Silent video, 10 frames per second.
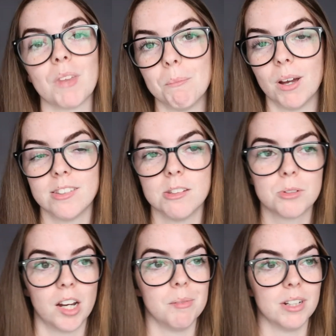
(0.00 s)
My
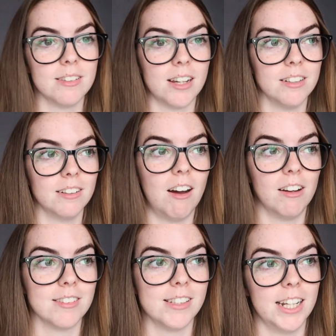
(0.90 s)
subscribers are
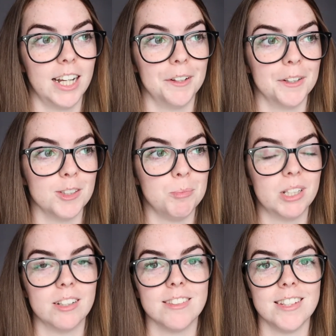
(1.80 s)
honestly hilarious
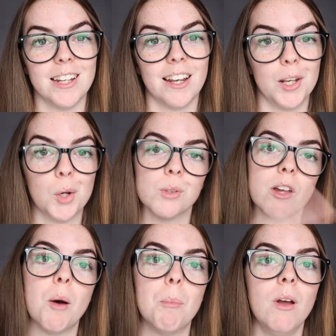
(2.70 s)
because it like goes
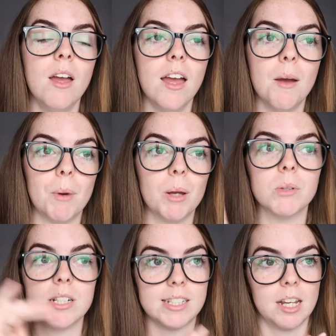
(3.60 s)
up by
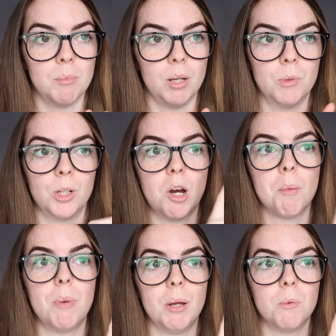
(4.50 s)
1, down by 1,
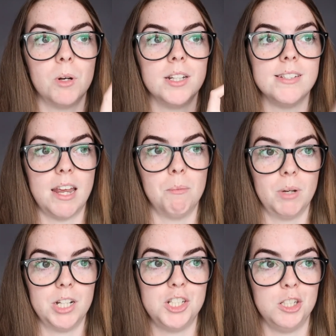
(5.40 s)
up by 1, down
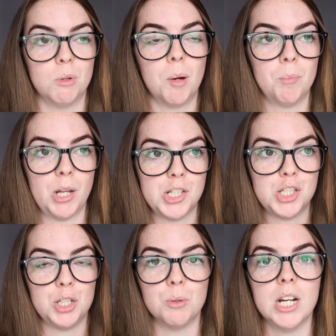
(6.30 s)
by 2, up by
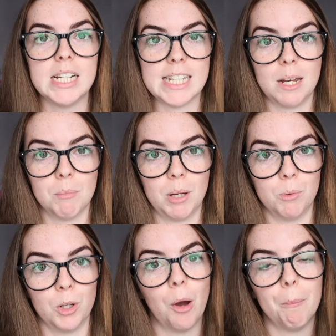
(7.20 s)
2, down by
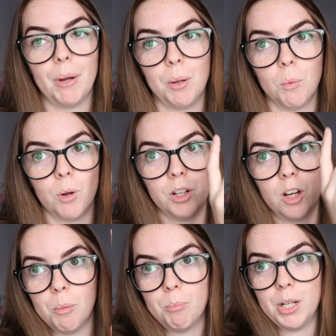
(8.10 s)
1, up by 1,
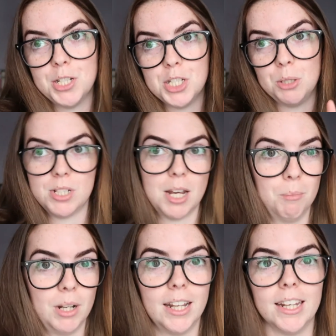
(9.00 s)
up by 2, down
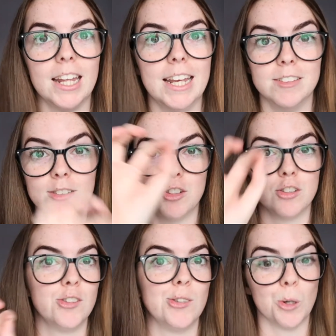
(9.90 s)
by, like, it's
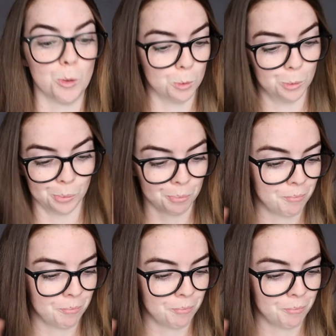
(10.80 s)
just so